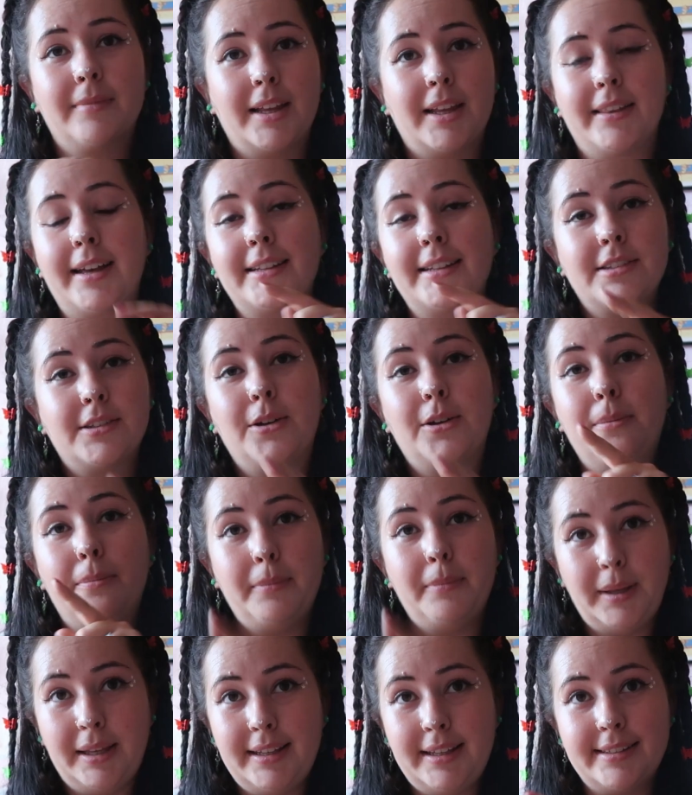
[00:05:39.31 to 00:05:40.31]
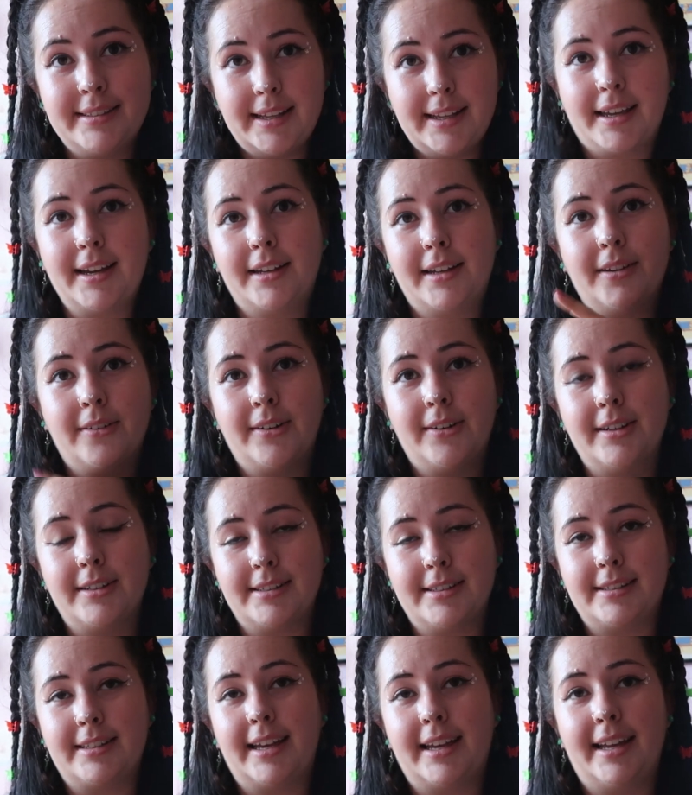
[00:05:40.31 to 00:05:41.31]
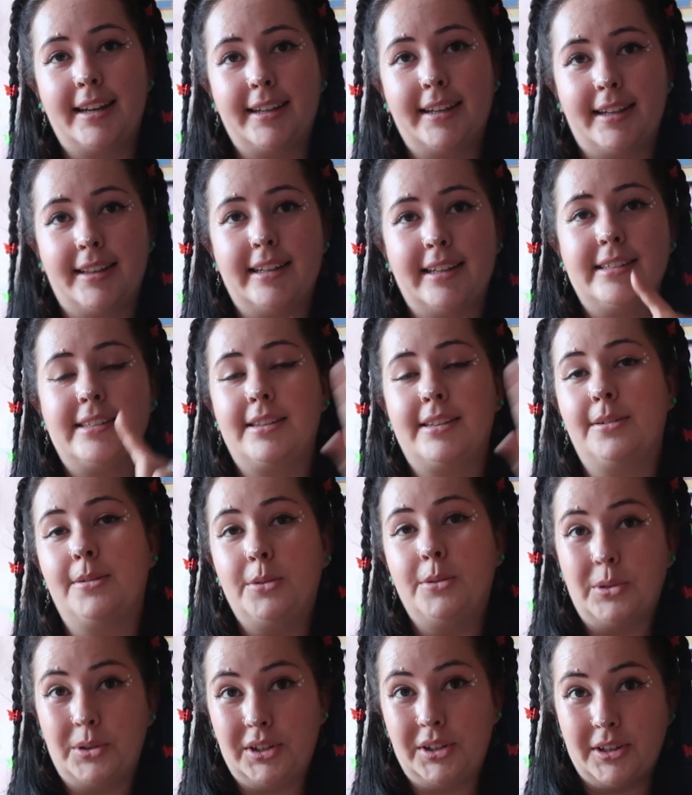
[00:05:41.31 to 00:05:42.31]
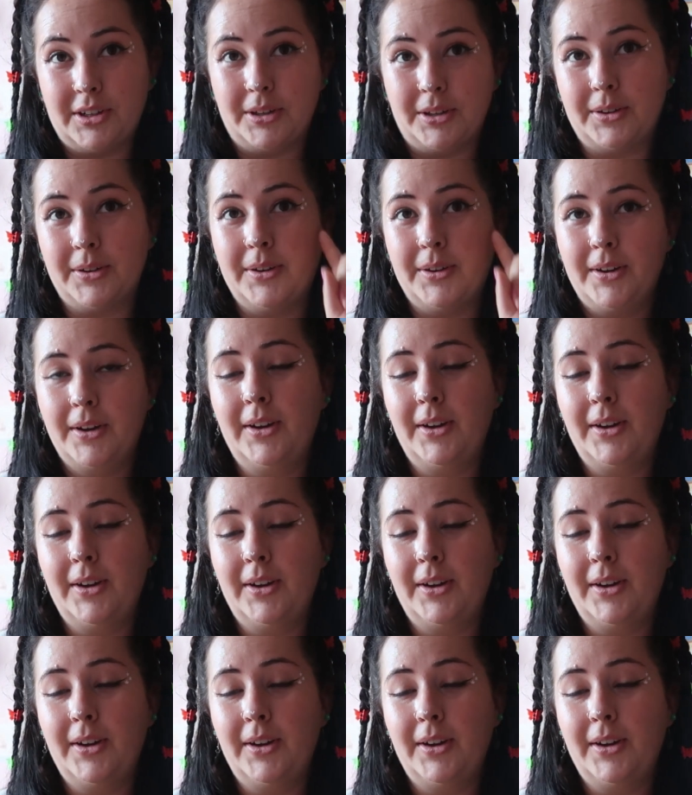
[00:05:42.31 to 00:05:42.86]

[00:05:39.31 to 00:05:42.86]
that's not me saying I don't understand it, that's the audio.